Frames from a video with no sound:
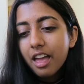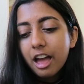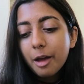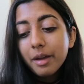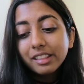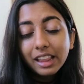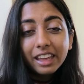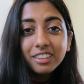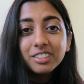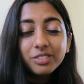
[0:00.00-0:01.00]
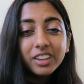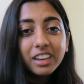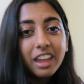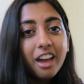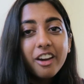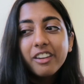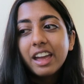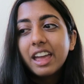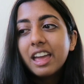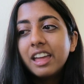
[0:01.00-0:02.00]
and like this video
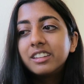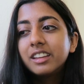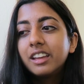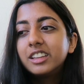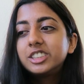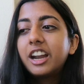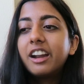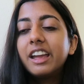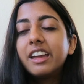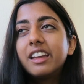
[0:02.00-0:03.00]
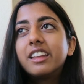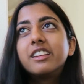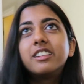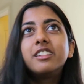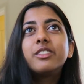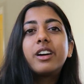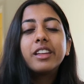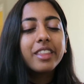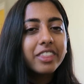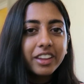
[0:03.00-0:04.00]
and share it and do
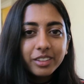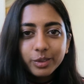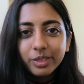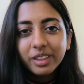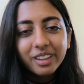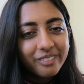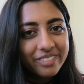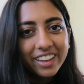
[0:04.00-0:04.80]
all the things with it,